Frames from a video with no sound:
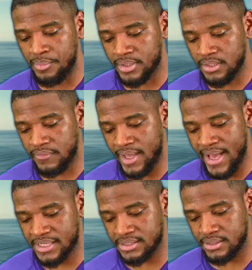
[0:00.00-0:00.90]
The book of
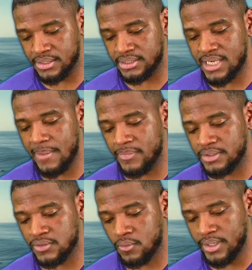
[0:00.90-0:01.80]
Exodus
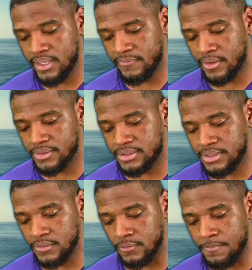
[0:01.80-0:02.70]
chapter 20 and
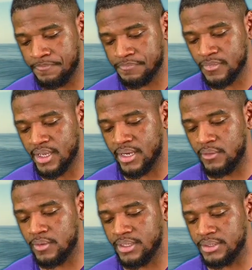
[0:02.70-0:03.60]
verse 2,
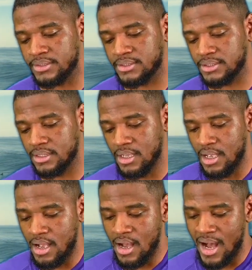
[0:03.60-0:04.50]
and it reads,
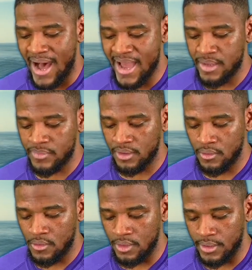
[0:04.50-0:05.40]
I am
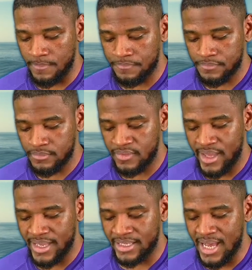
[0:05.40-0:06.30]
the Lord
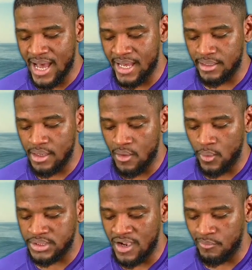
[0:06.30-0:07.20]
thy God,
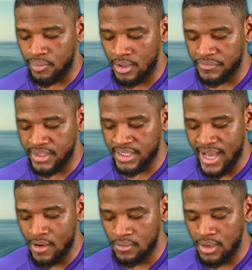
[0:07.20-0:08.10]
which have brought
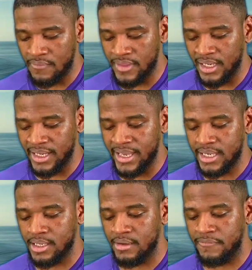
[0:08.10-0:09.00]
thee out of the
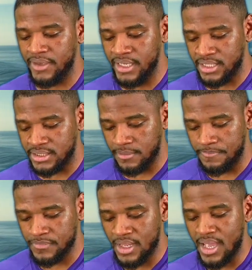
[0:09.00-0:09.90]
land of
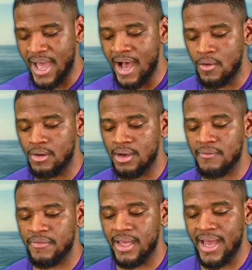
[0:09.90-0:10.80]
Egypt, out
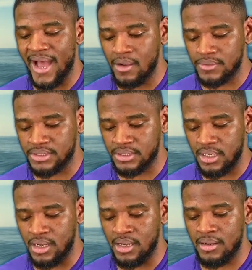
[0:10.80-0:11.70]
of the
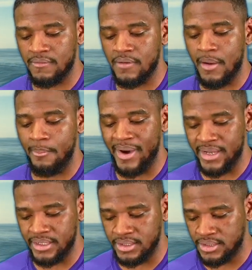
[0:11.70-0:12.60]
house of
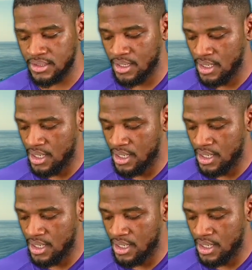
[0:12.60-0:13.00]
bondage.